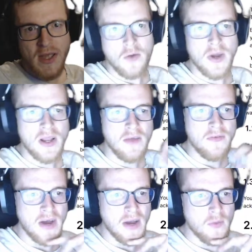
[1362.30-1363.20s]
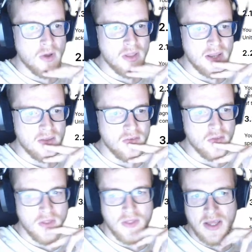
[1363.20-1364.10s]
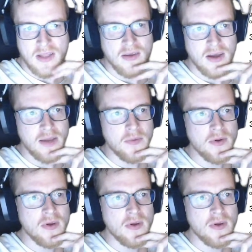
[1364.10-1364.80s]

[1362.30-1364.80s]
quickly find one that is not that type.